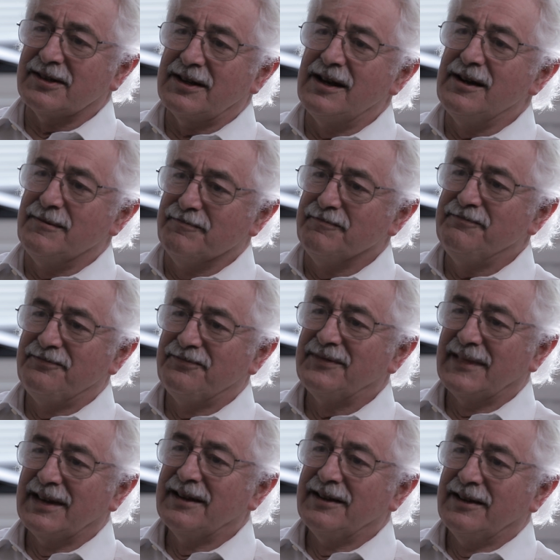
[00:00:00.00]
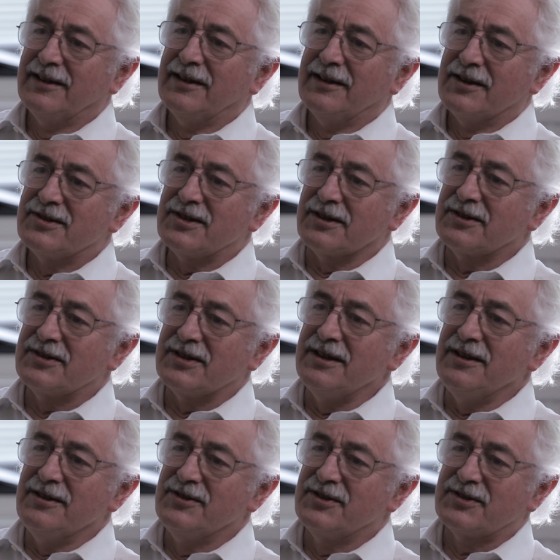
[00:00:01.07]
to come
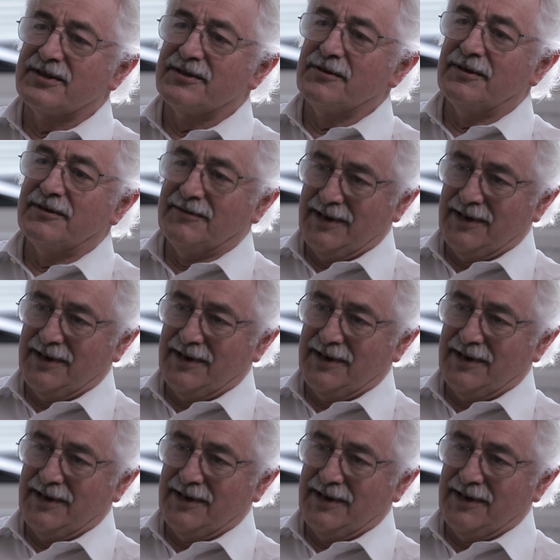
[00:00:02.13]
succeeds